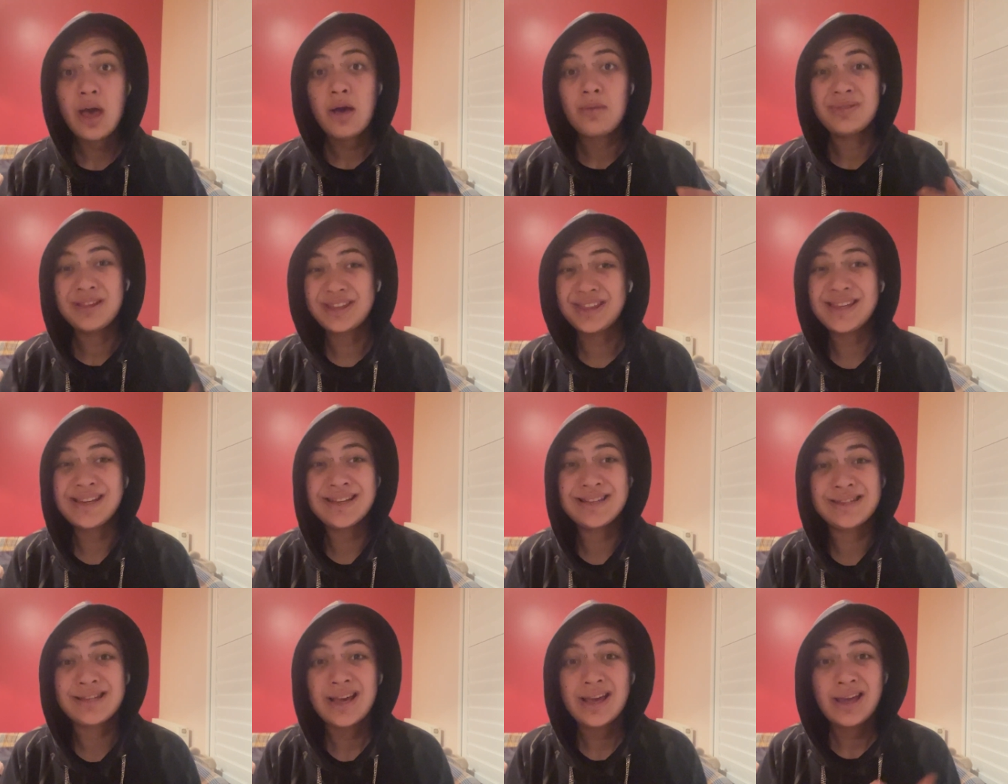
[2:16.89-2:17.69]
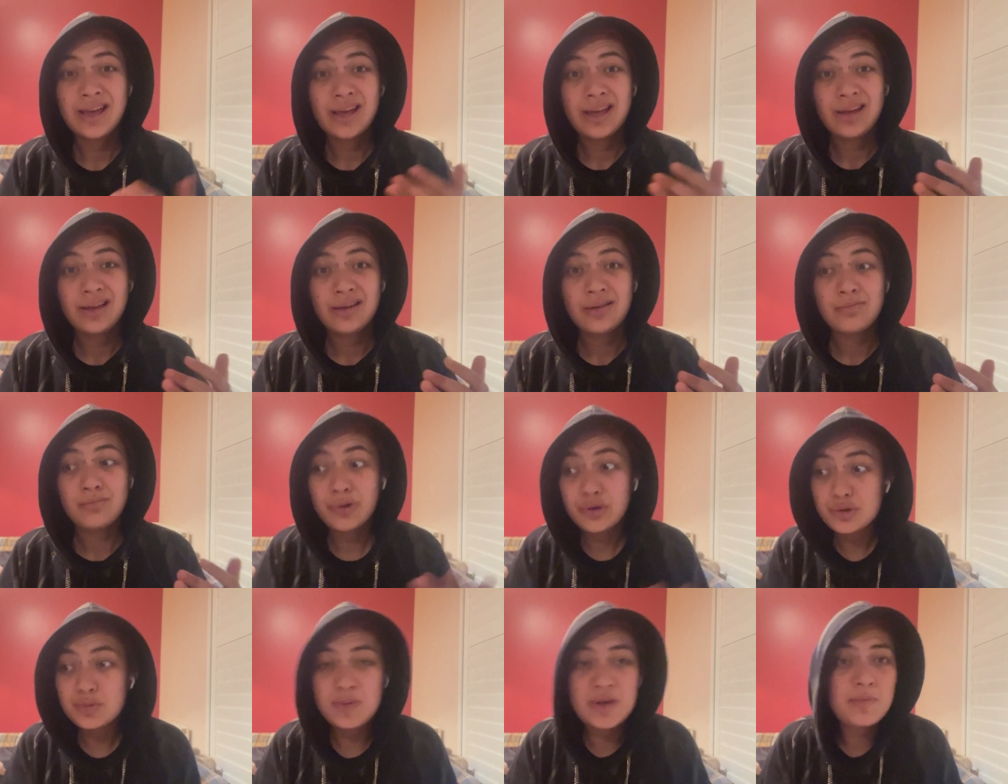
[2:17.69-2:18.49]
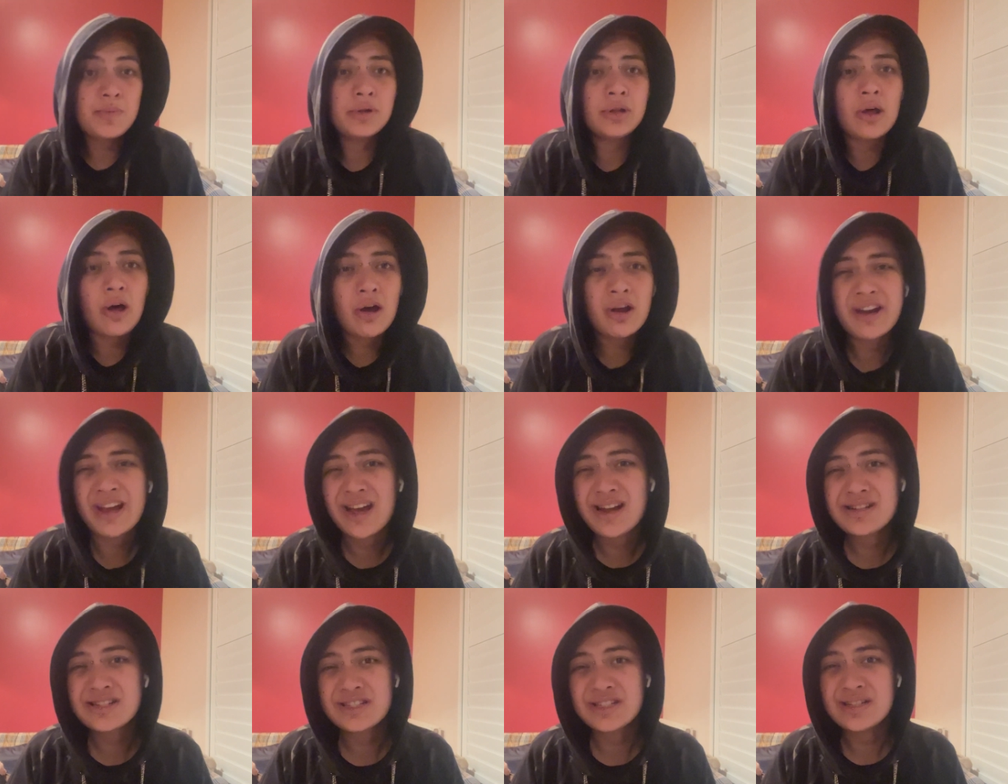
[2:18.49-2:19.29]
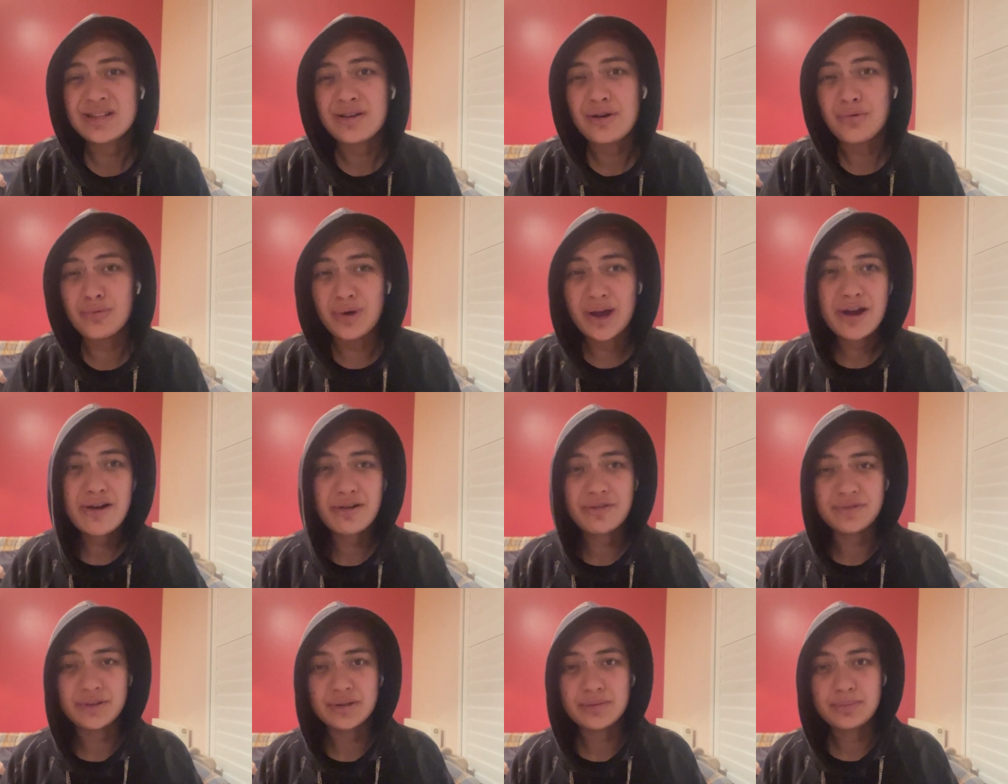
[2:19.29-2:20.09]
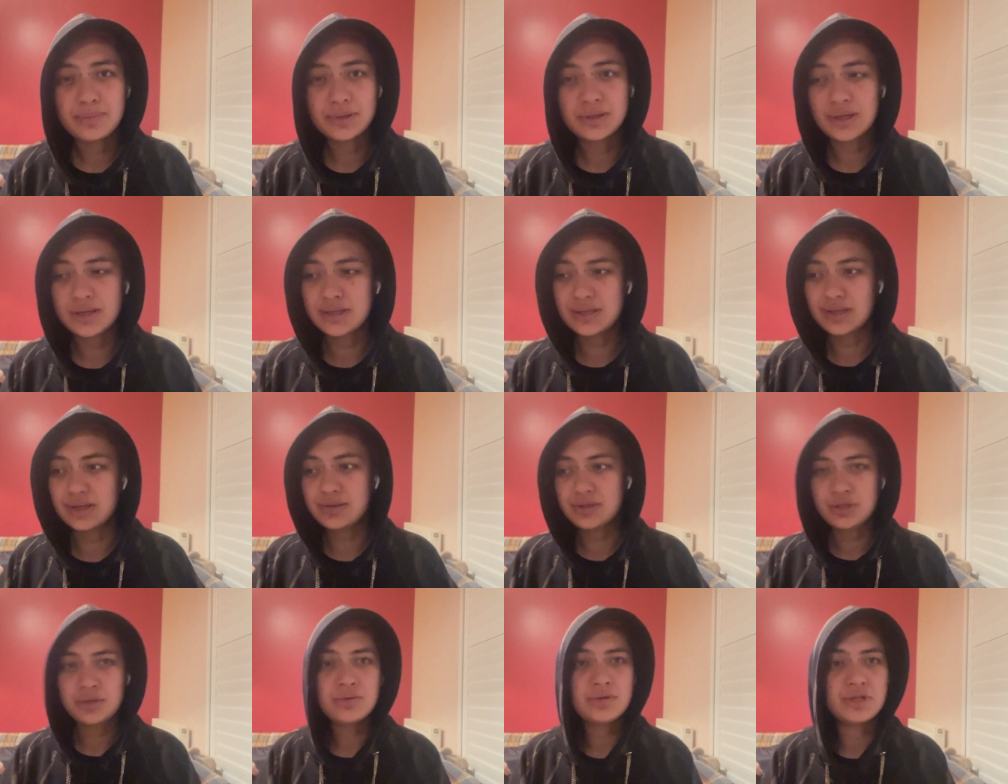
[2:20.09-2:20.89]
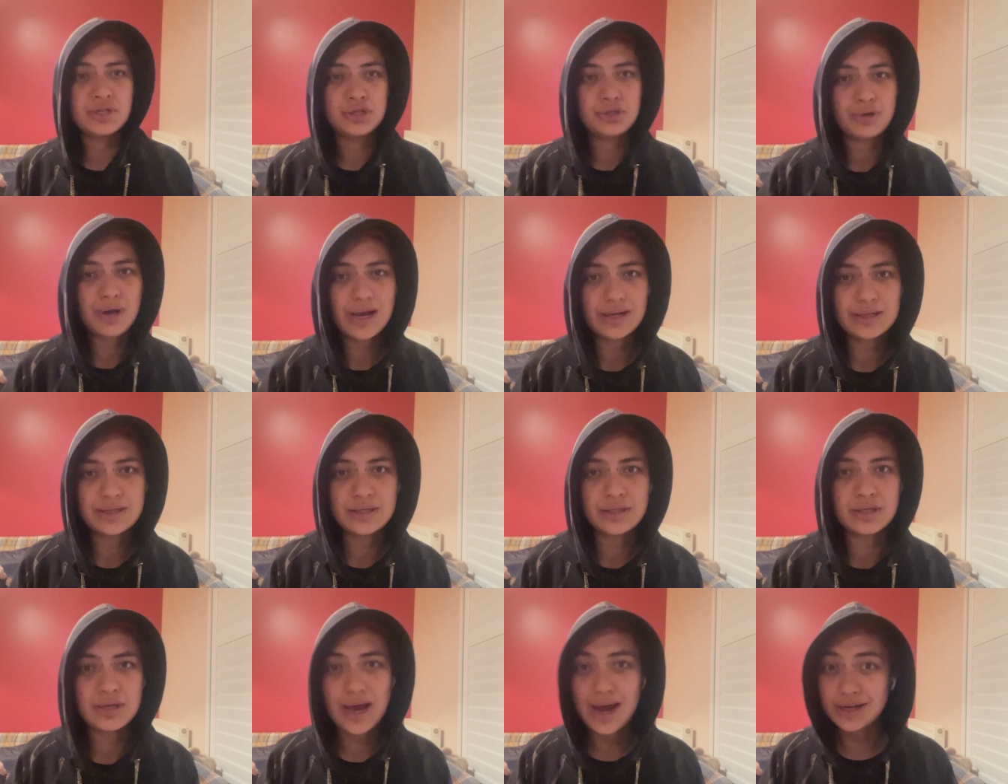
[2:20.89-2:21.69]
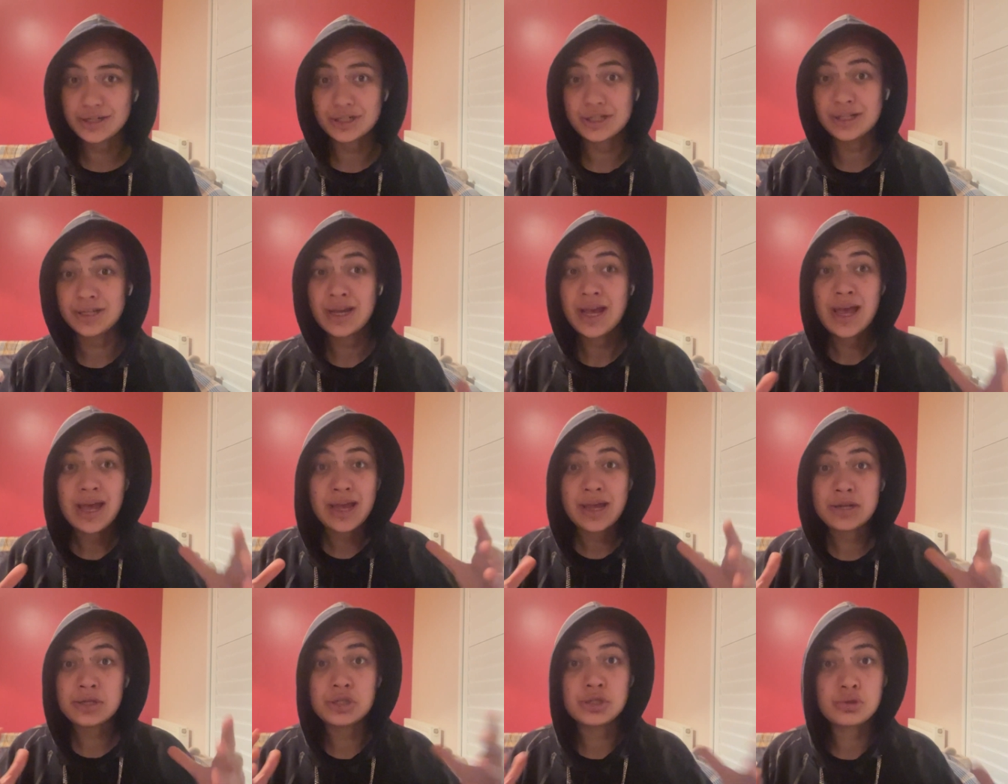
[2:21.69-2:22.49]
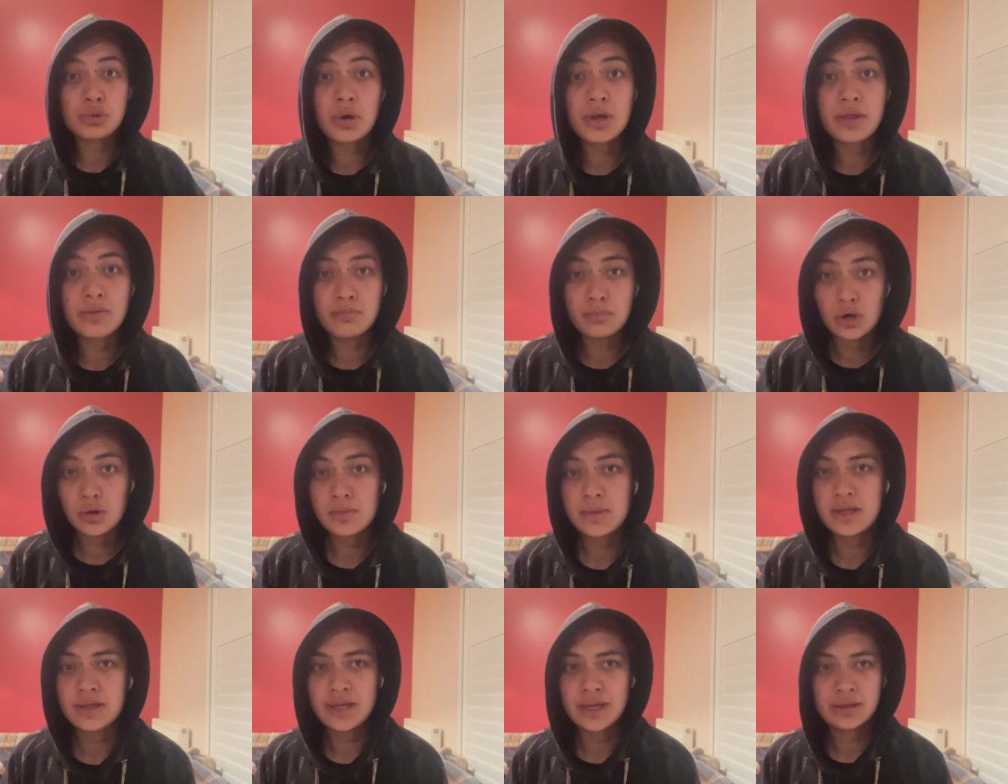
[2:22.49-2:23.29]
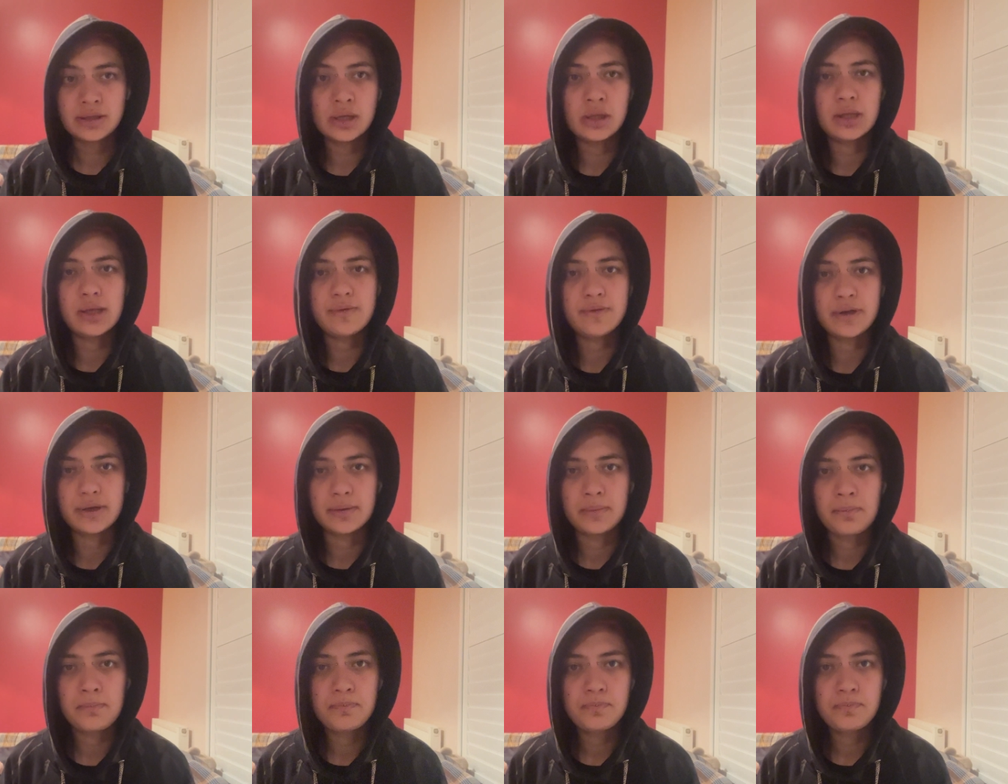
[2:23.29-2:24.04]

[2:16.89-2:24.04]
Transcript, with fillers: But the thing is, most people aren't actually aware of it because they're too distracted to actually enjoy the moment that they're living.